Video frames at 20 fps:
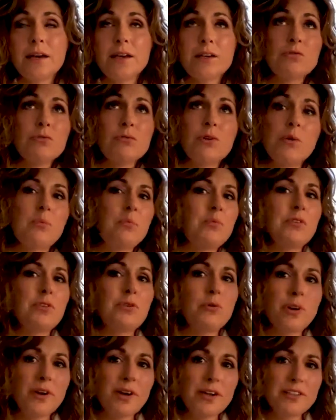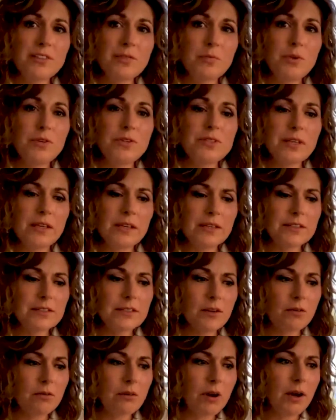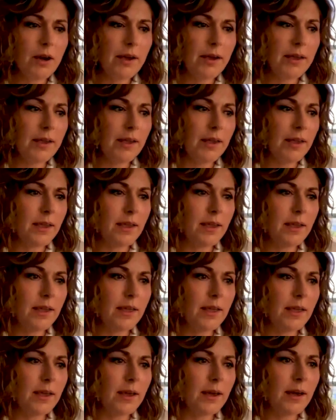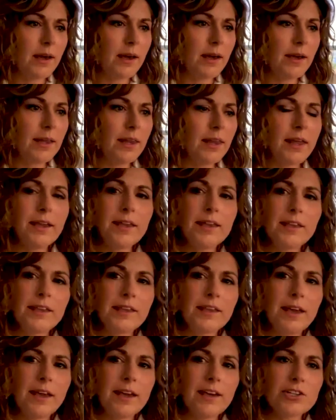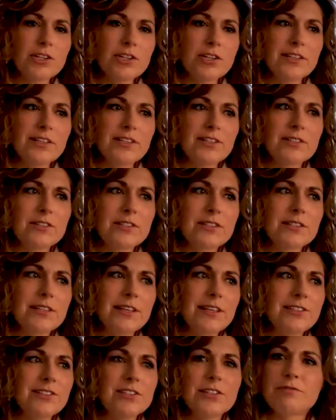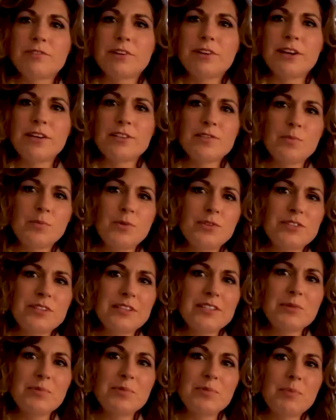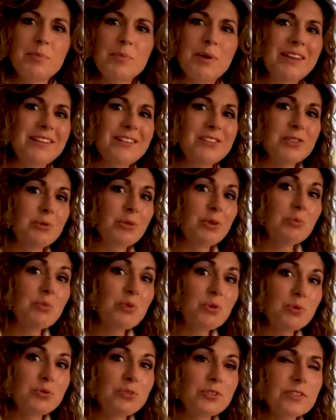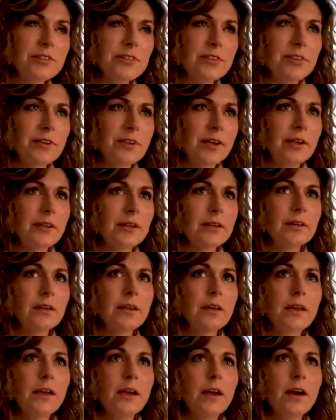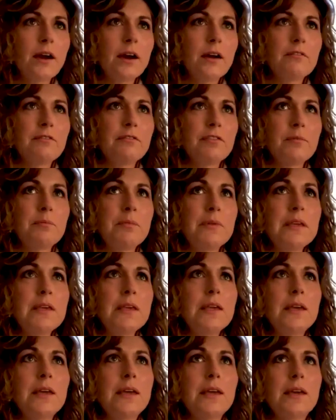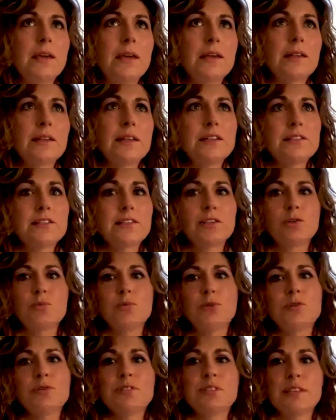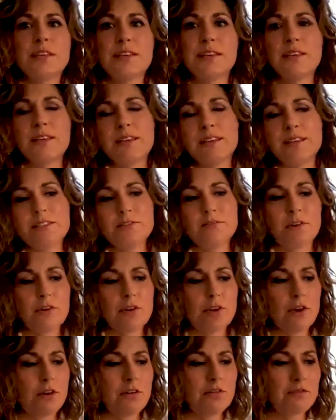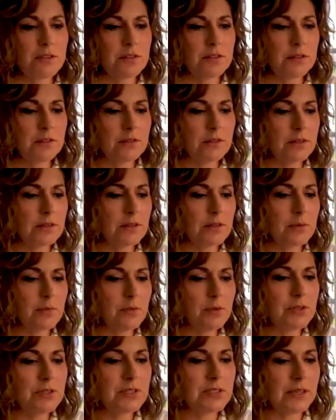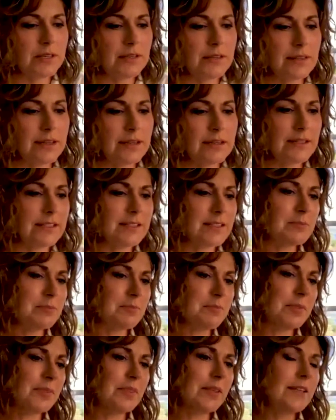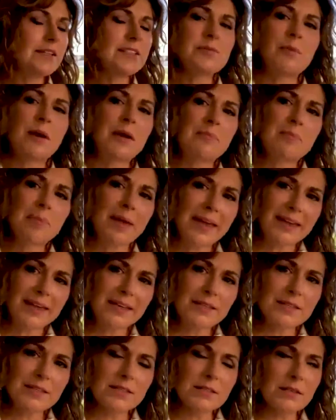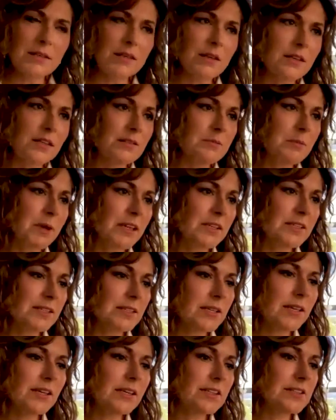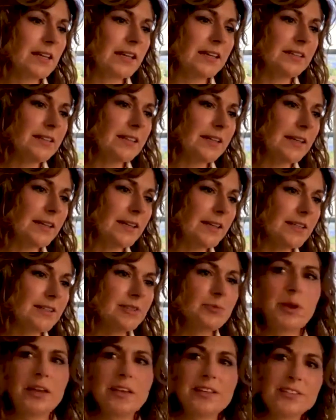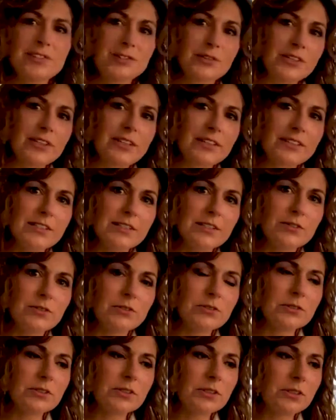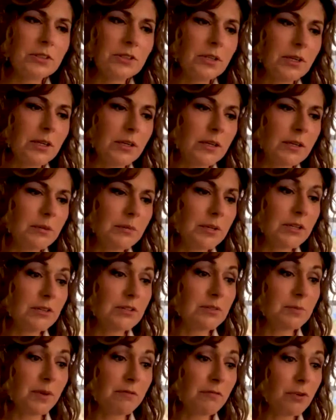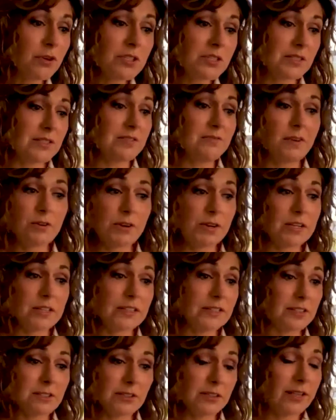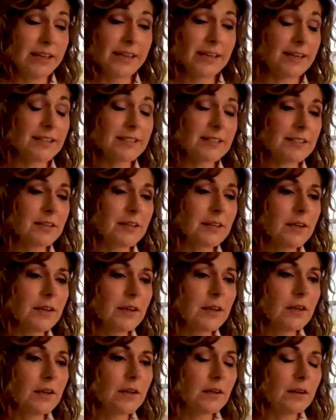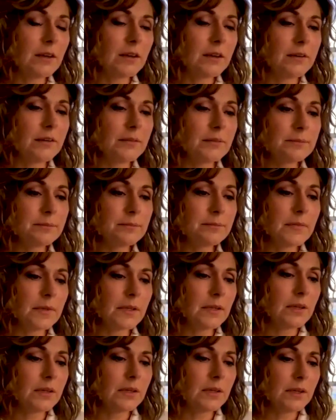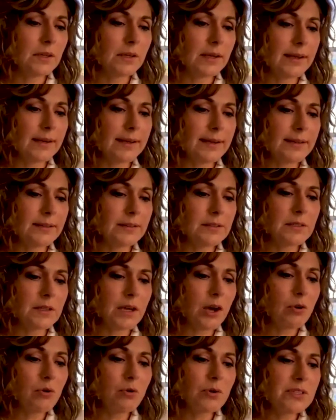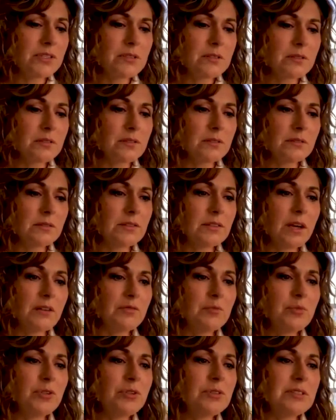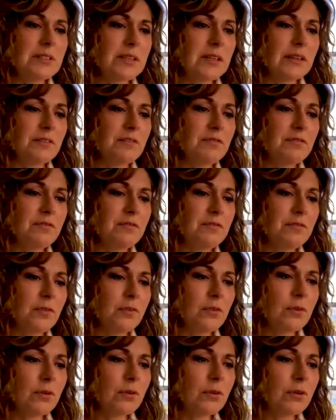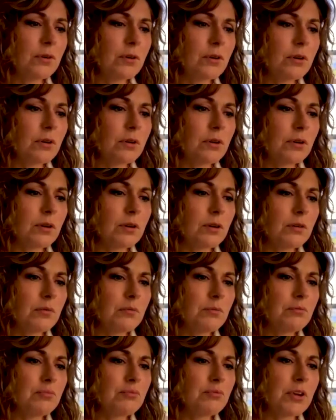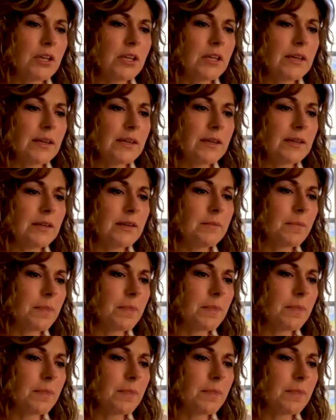grew up with all kinds of music, so I like actually to sing different kinds of music, depends on the mood. And for me, classical music is very often the music that is, it's my base. My singing technique is based on classical because my voice is very classical, I guess. And I always love music for bringing